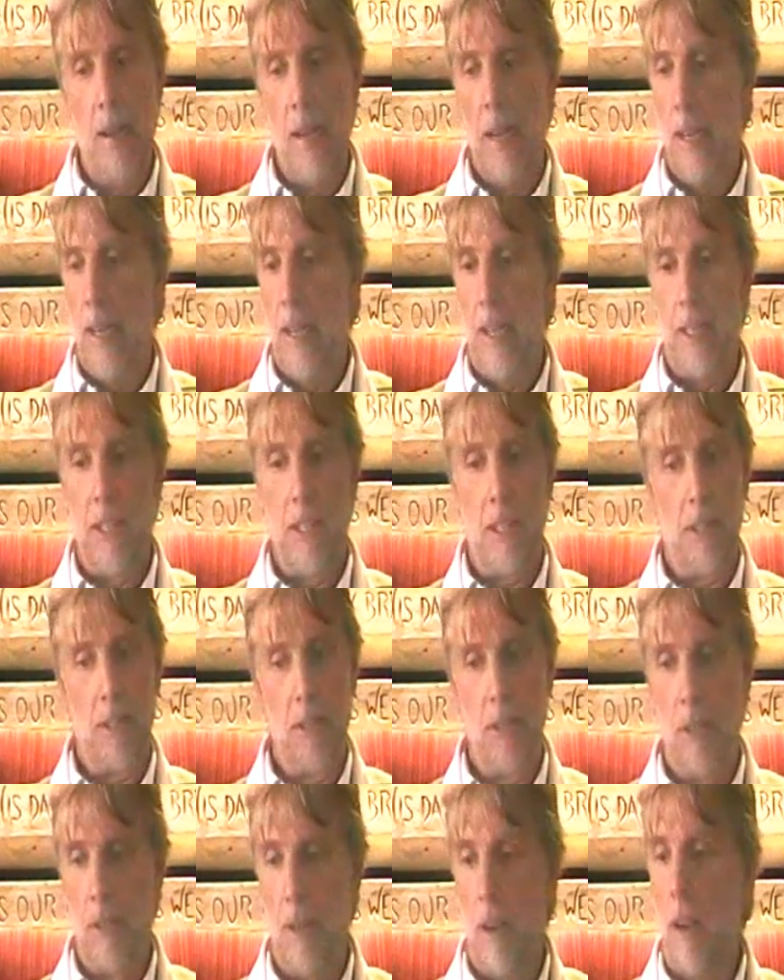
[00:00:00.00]
And I just
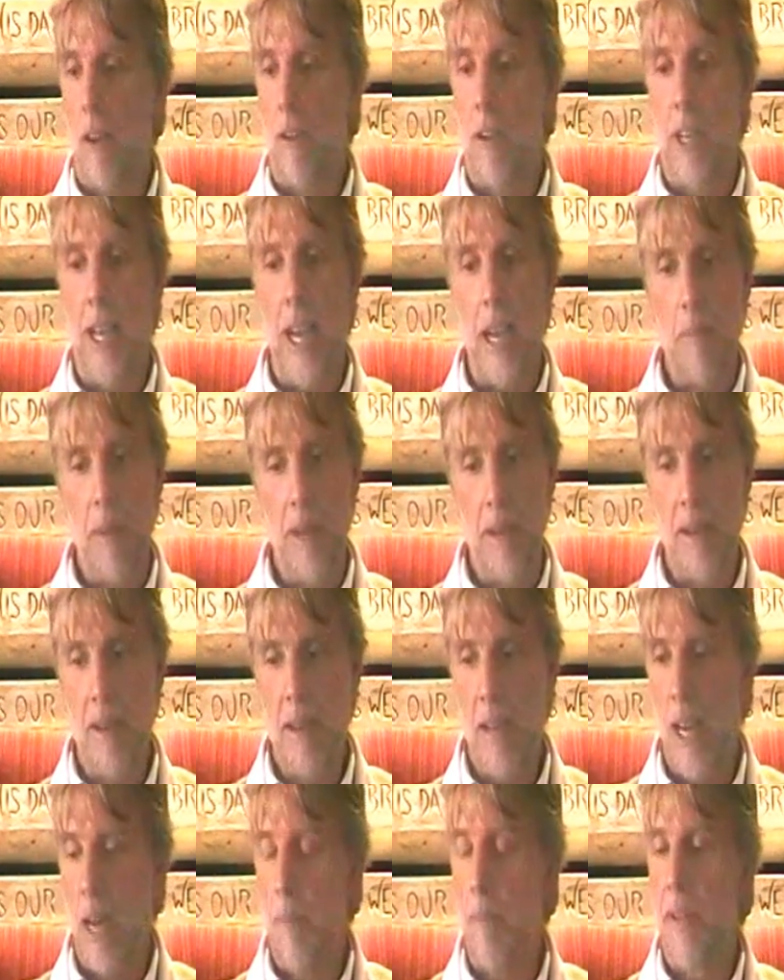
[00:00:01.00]
thought, log cabin,
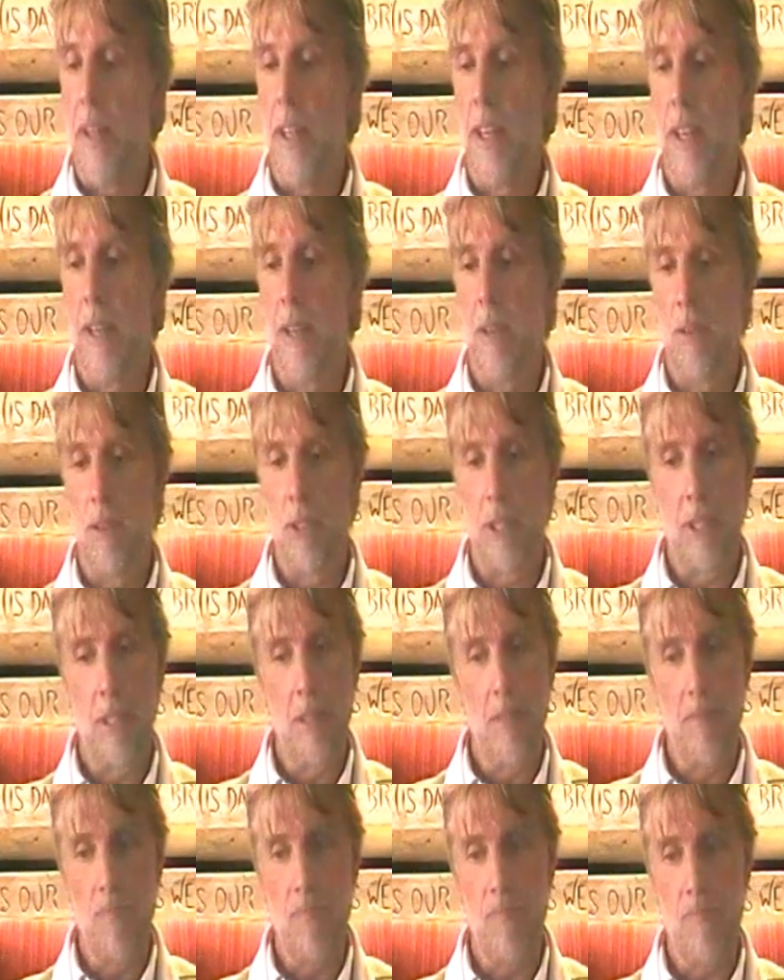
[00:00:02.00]
up in the hills,